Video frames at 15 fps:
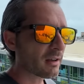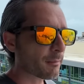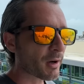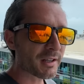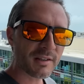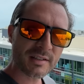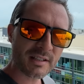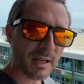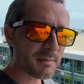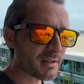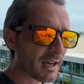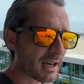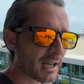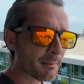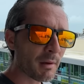But at the same
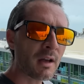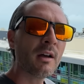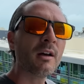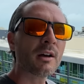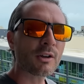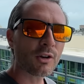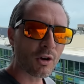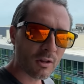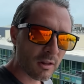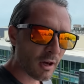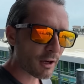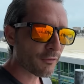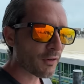time, good luck